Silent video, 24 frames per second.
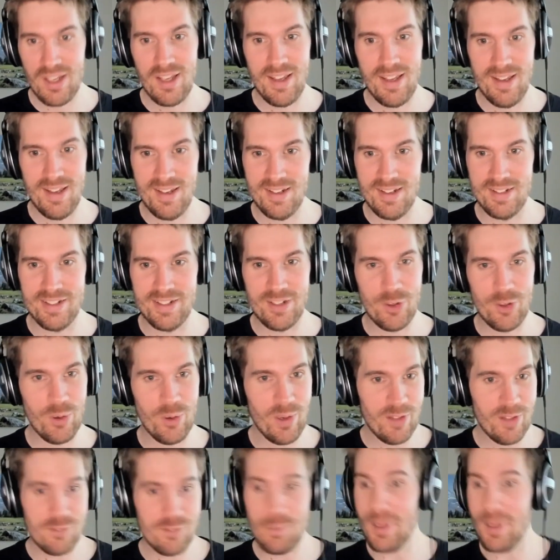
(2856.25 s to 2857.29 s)
And you don't
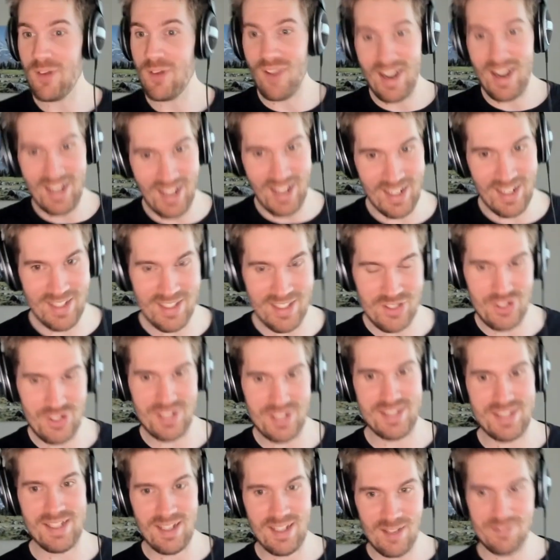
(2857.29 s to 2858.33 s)
have to be great at it,
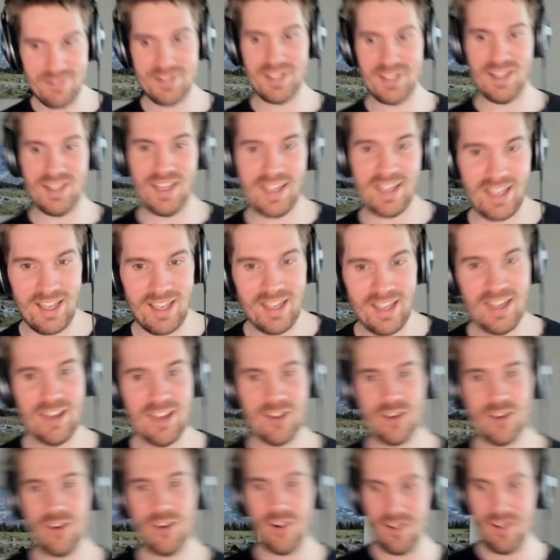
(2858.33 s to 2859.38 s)
just enough to like
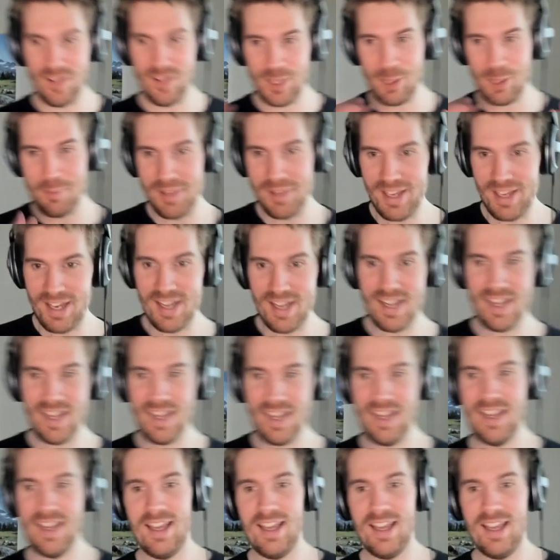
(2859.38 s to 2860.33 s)
call an API